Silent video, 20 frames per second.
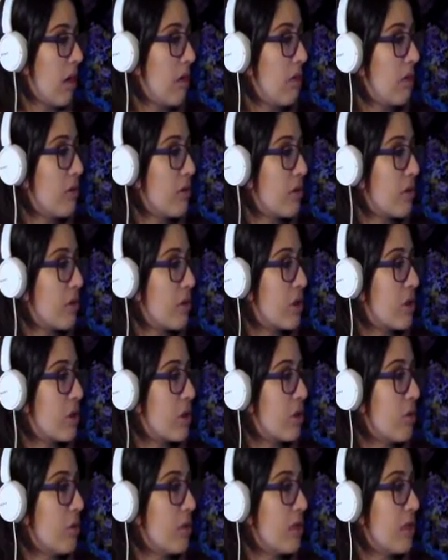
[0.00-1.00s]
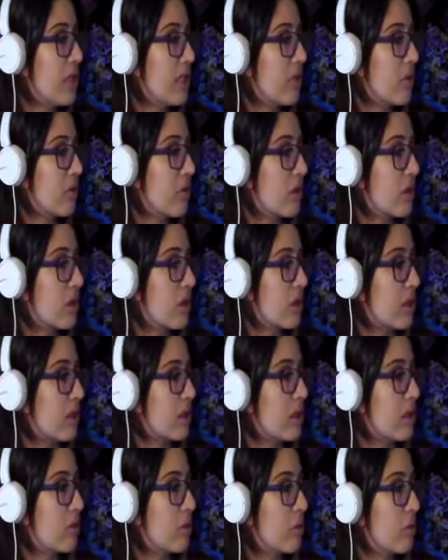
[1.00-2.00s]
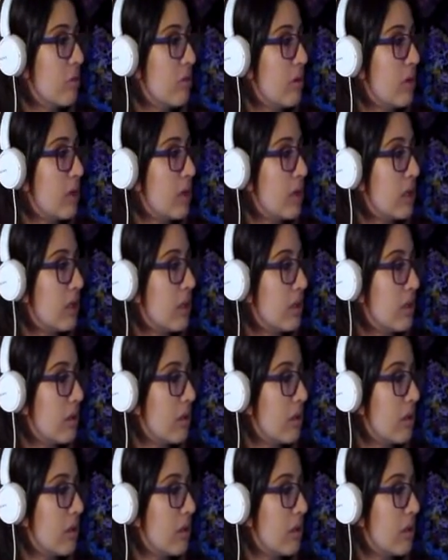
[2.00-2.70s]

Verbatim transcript: Oh, there's a stone on the other side. That's mine.